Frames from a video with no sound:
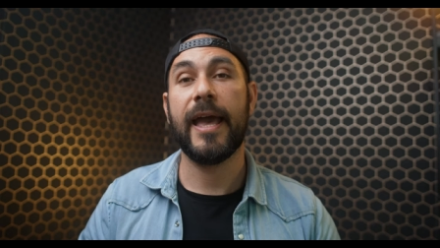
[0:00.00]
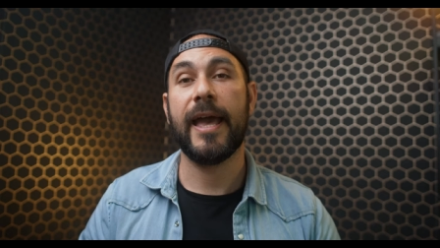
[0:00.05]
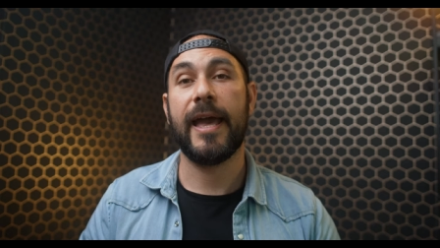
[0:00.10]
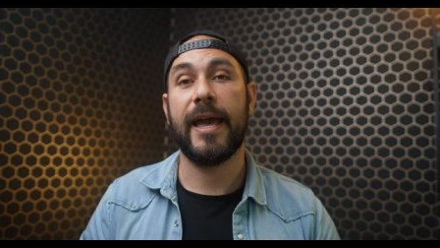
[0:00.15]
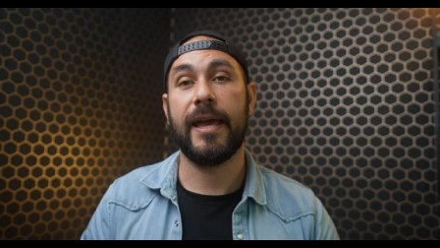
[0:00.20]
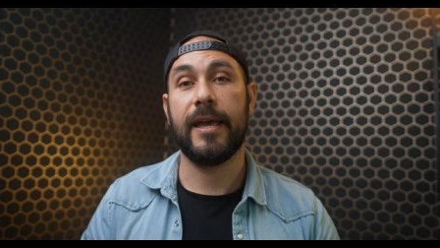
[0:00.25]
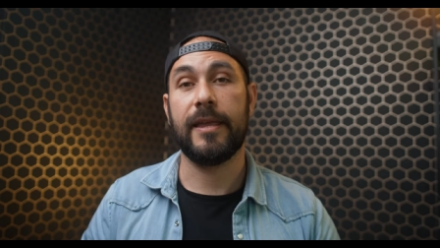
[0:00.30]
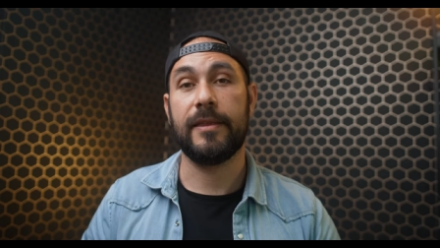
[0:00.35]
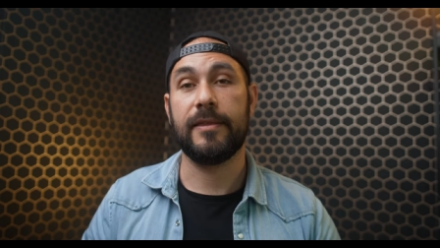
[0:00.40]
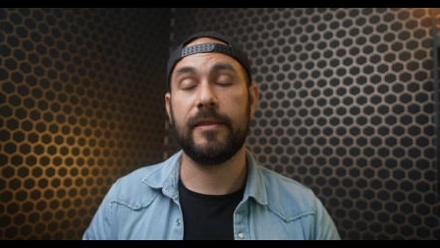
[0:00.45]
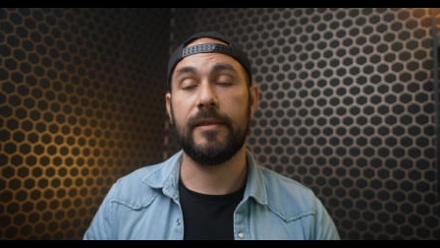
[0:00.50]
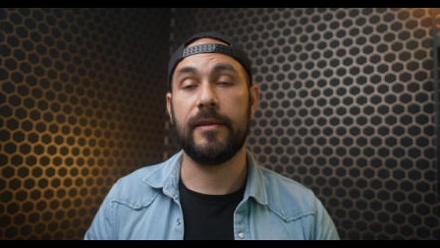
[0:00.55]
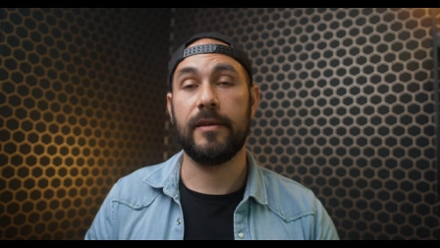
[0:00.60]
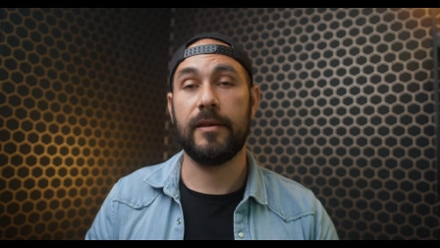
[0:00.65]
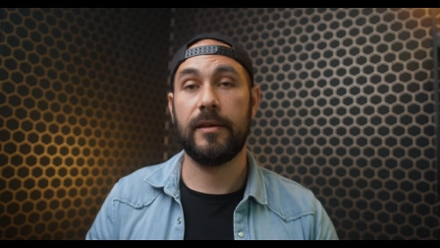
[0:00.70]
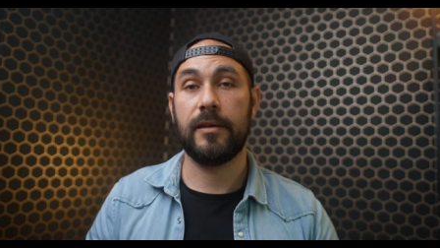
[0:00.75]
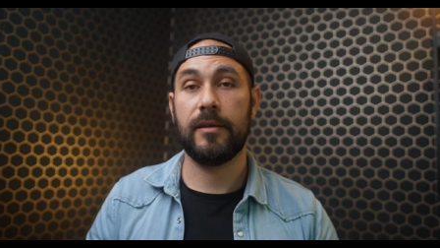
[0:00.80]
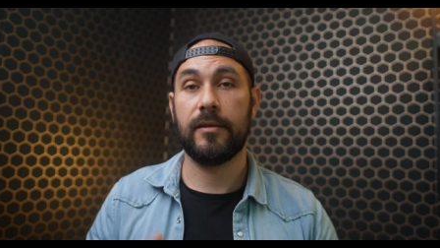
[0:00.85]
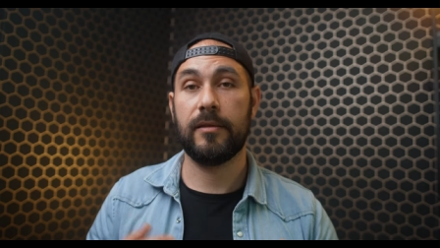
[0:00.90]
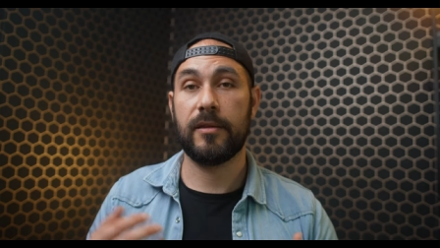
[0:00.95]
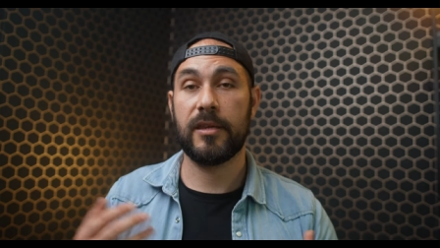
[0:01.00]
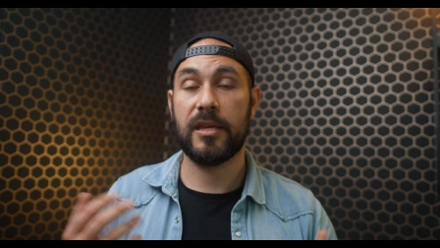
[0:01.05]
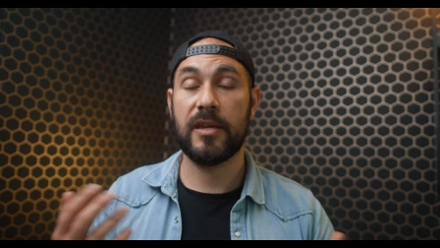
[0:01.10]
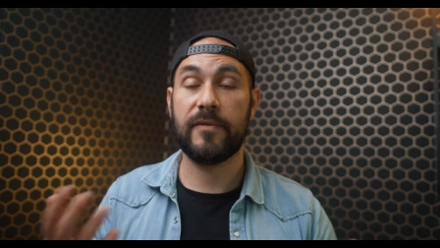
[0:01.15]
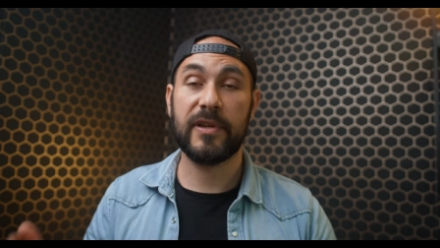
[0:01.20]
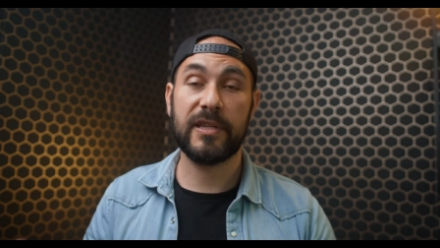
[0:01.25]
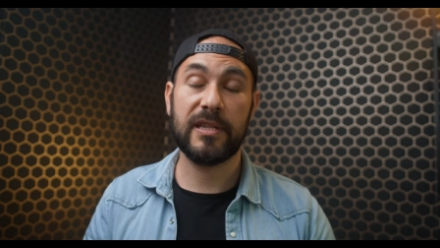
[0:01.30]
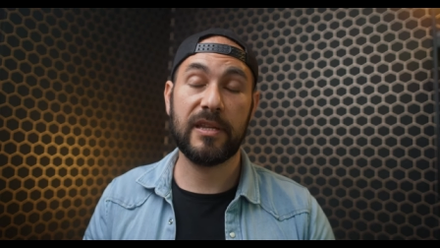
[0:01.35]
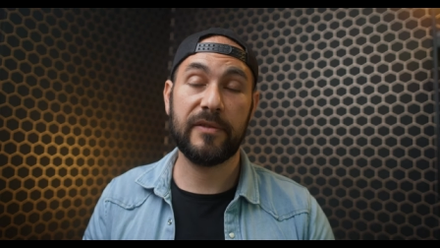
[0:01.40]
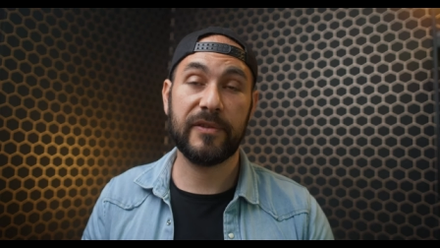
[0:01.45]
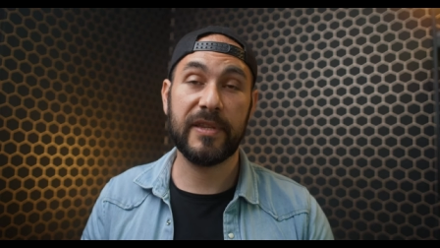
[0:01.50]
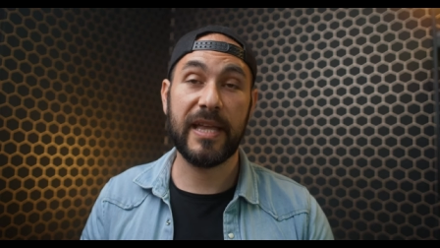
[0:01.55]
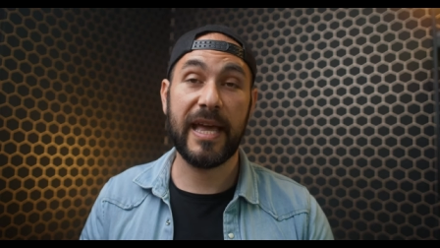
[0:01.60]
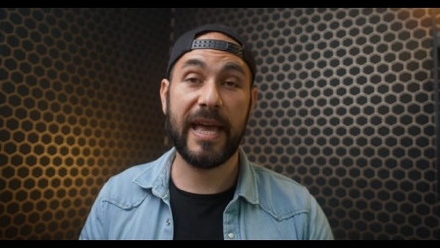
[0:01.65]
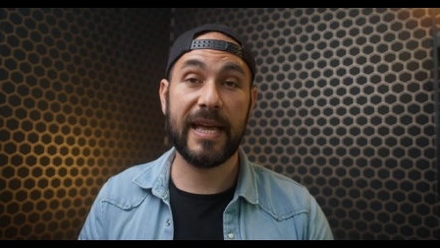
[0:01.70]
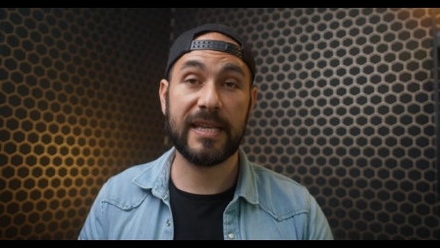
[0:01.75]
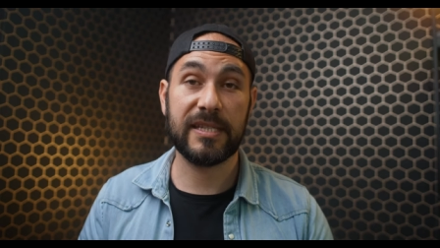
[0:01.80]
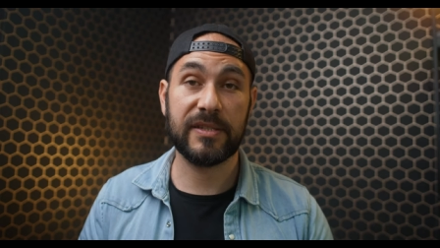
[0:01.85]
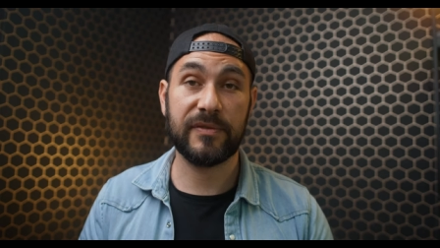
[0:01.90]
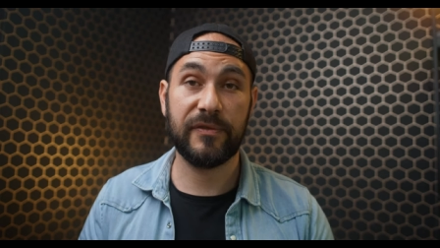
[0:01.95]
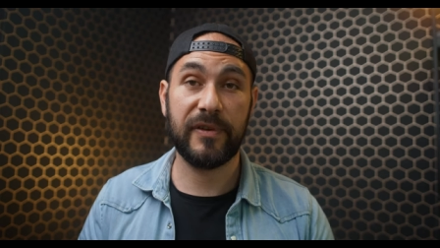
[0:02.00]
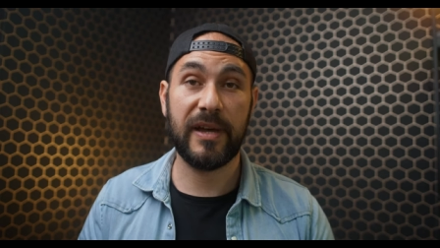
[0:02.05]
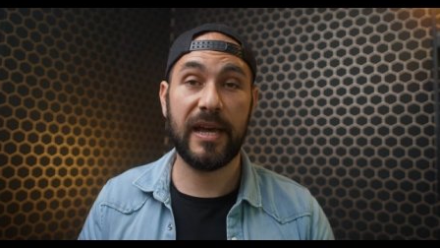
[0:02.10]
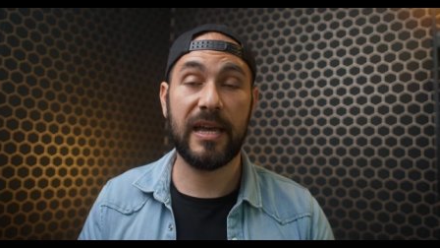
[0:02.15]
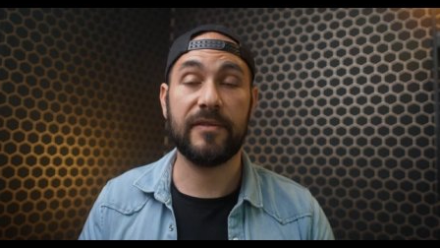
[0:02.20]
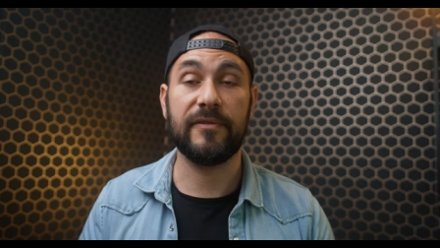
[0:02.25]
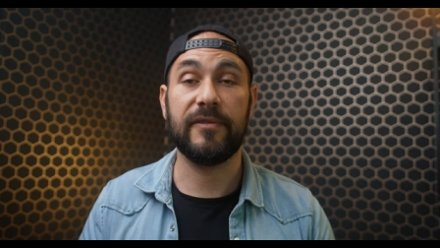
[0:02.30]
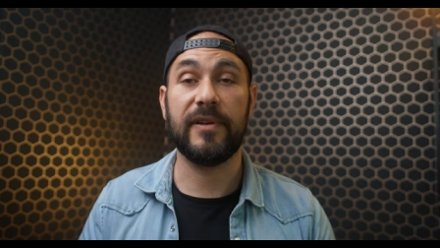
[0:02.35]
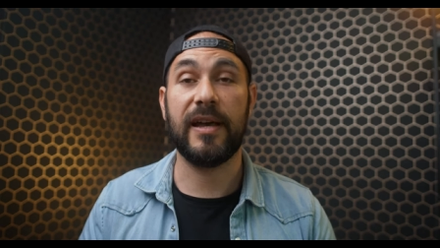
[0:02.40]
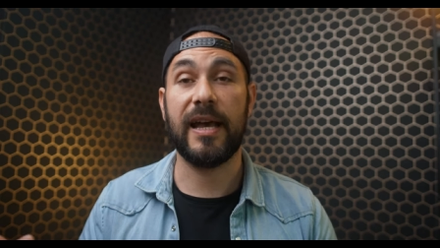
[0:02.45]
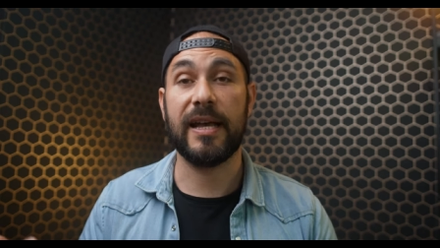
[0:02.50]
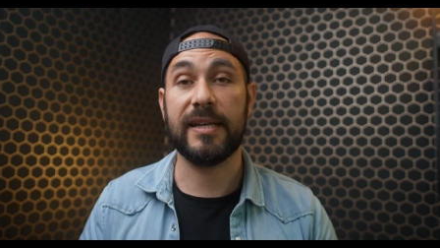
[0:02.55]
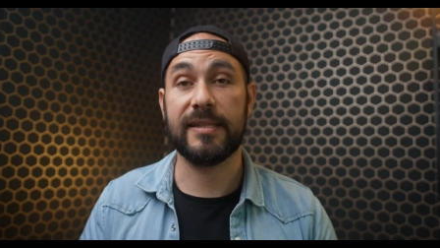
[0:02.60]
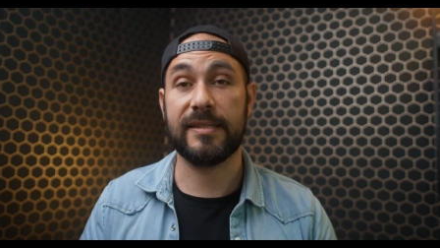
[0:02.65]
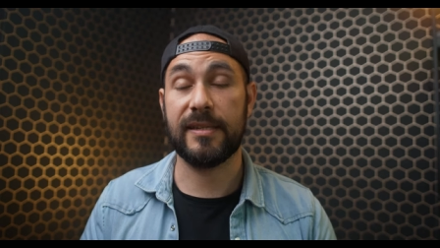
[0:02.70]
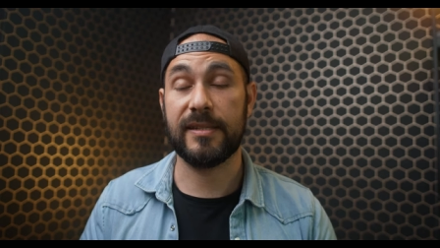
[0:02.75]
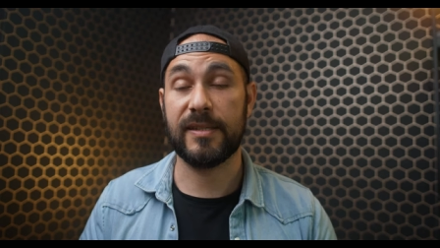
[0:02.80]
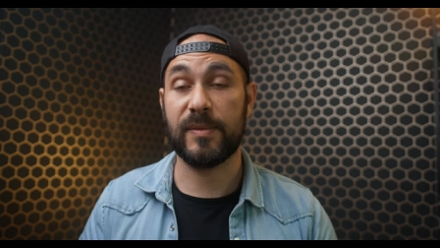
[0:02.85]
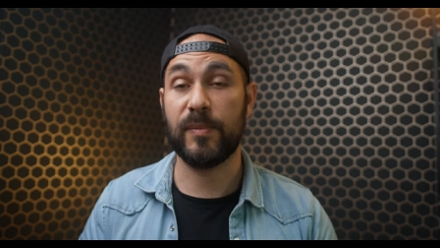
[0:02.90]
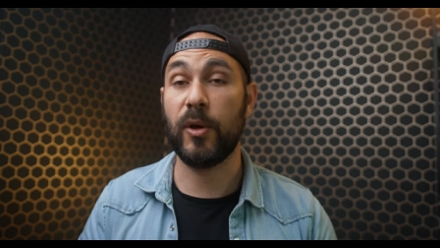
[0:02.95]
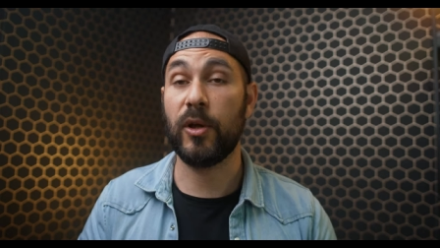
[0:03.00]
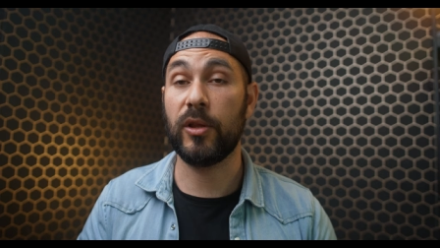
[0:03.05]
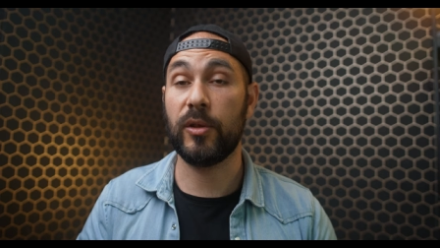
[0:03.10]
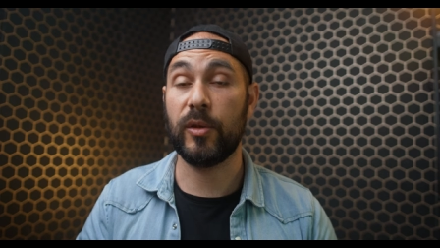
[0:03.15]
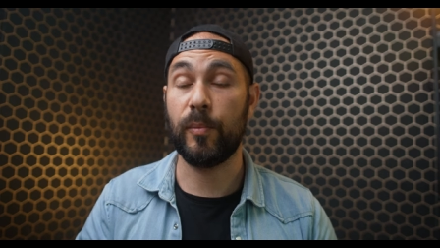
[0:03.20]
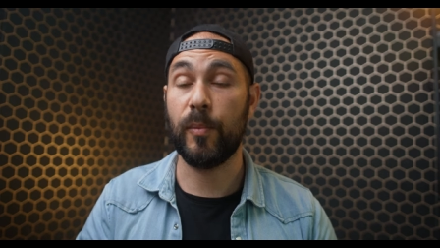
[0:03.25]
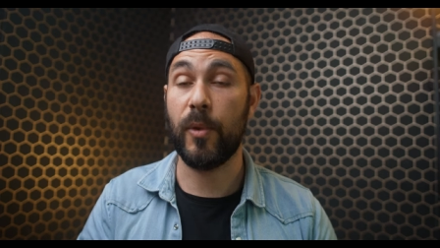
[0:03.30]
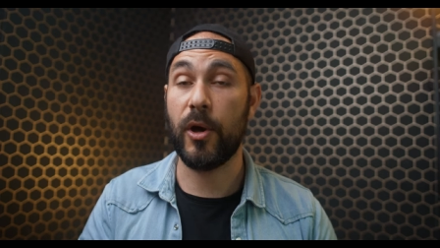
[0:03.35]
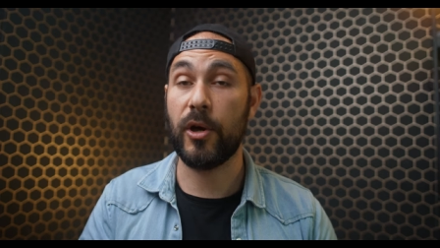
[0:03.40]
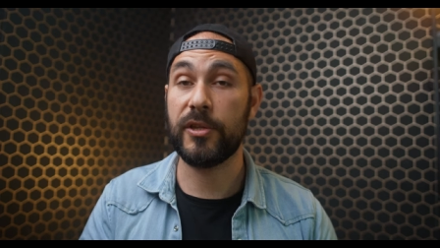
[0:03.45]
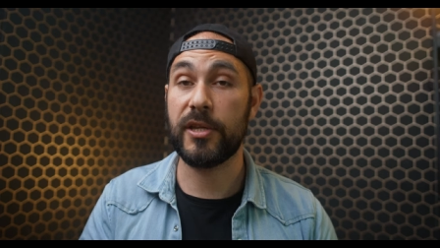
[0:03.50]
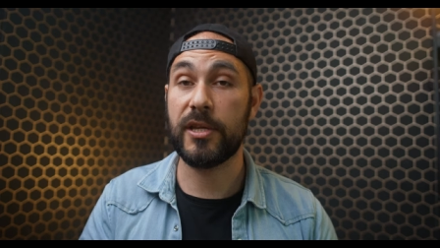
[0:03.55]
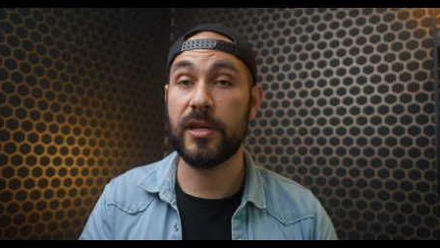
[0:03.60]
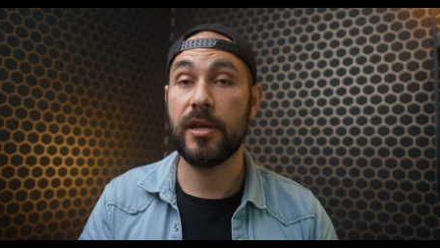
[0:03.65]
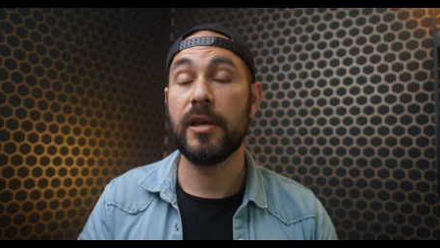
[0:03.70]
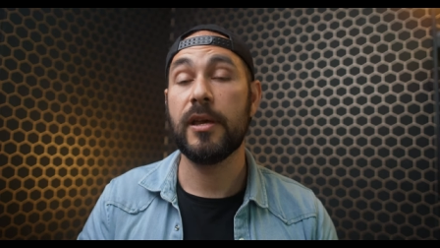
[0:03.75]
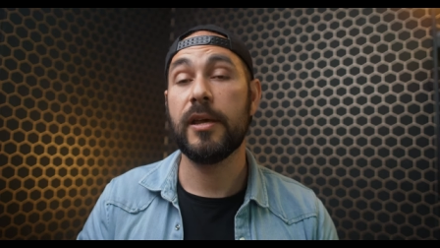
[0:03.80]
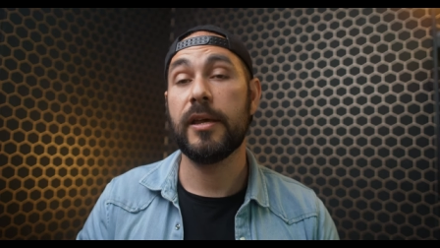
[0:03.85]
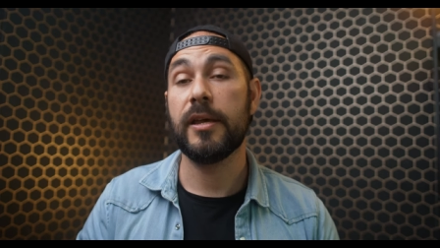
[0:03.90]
And even if the S5 has a small body,